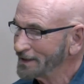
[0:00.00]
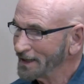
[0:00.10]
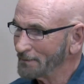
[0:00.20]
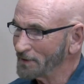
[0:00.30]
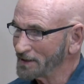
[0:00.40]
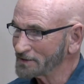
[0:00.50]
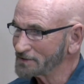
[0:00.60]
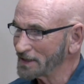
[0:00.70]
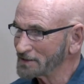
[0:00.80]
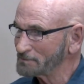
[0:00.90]
And because
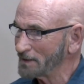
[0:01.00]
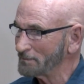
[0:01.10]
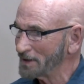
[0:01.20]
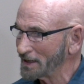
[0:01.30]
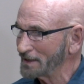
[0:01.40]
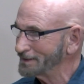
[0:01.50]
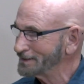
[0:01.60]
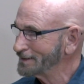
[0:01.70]
they had spent money